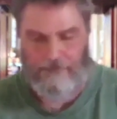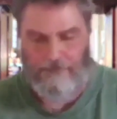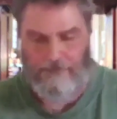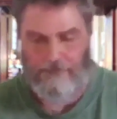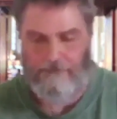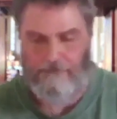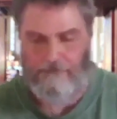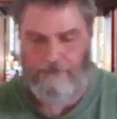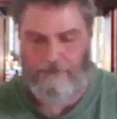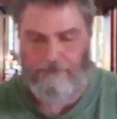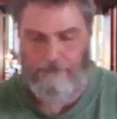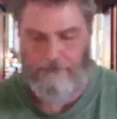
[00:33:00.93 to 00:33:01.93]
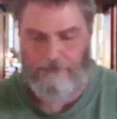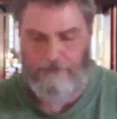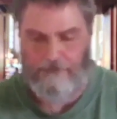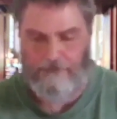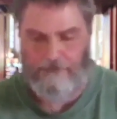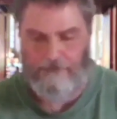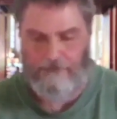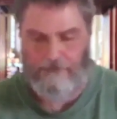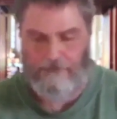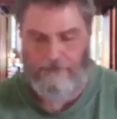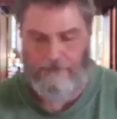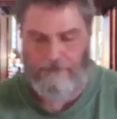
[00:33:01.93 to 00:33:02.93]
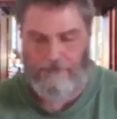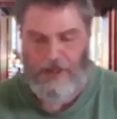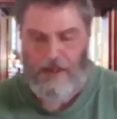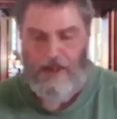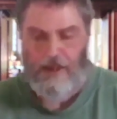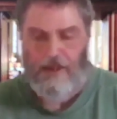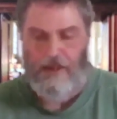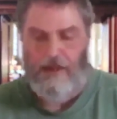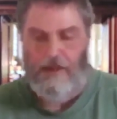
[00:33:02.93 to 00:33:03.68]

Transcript: [no speech]